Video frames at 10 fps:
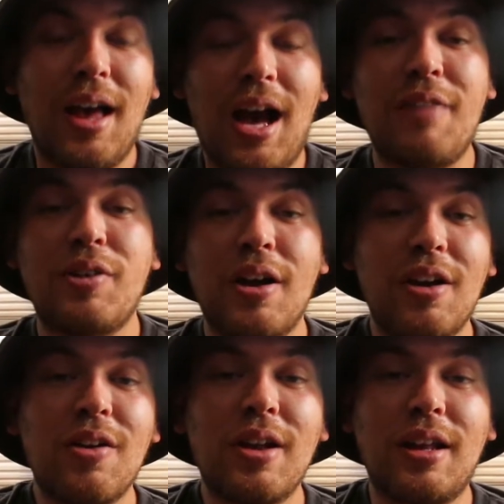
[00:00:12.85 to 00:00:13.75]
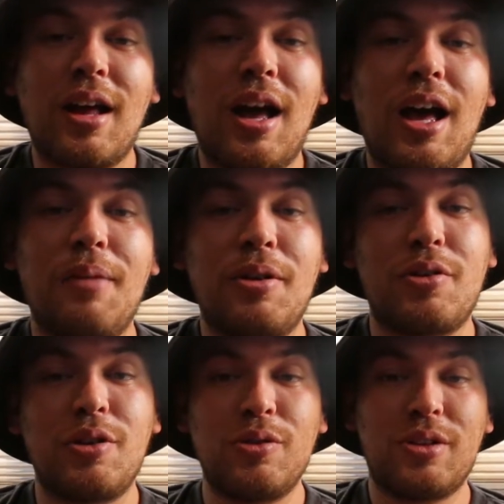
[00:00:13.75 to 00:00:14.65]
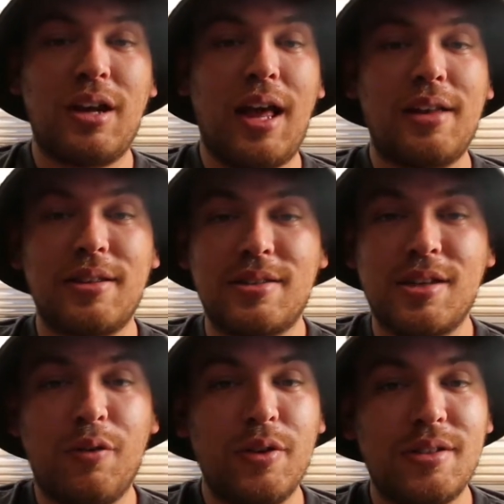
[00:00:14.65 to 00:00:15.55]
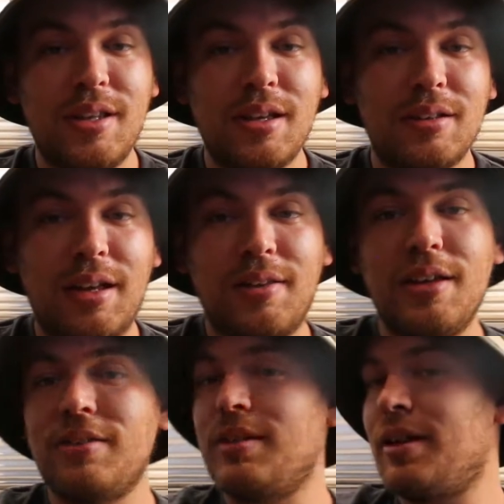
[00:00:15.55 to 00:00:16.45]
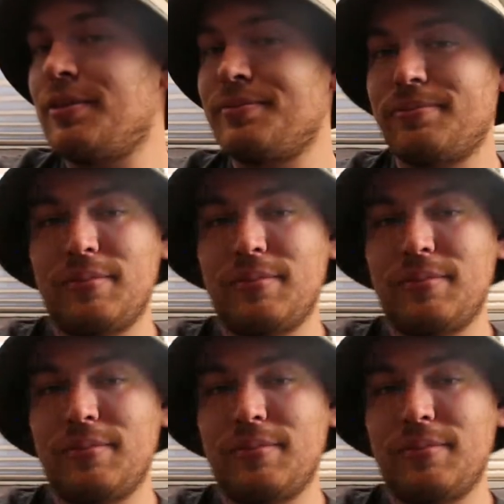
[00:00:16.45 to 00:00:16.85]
I've got it on it. I'm either using it as a selfie stick like this, you know,